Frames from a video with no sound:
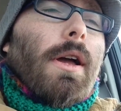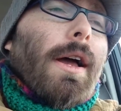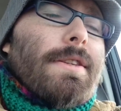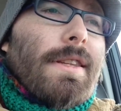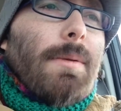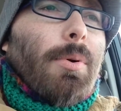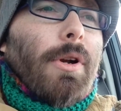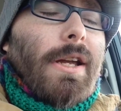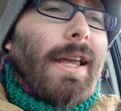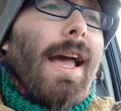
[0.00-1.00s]
as they
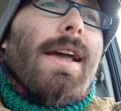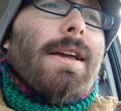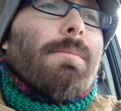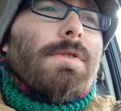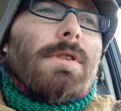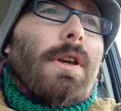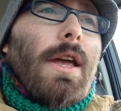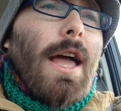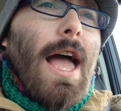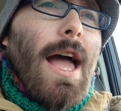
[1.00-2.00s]
put it, games
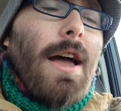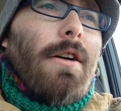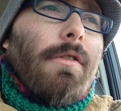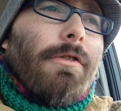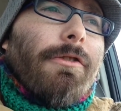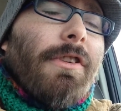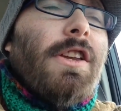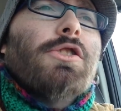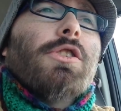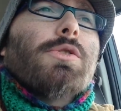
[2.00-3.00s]
have
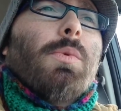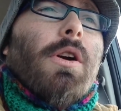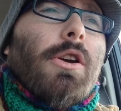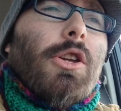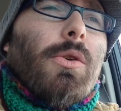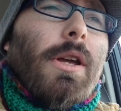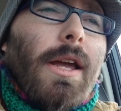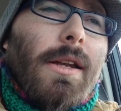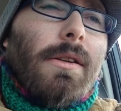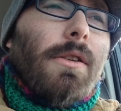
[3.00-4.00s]
features where you
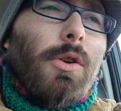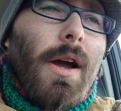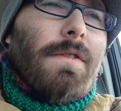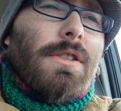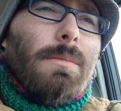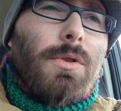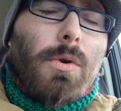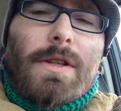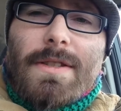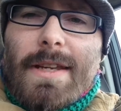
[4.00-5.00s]
have some
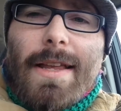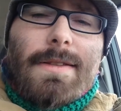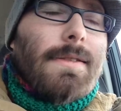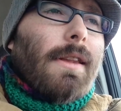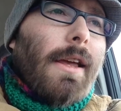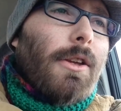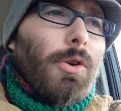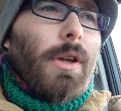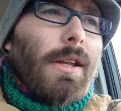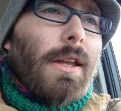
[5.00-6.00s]
sort of sense. Like,
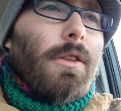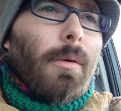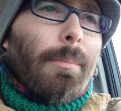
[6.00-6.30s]
you can either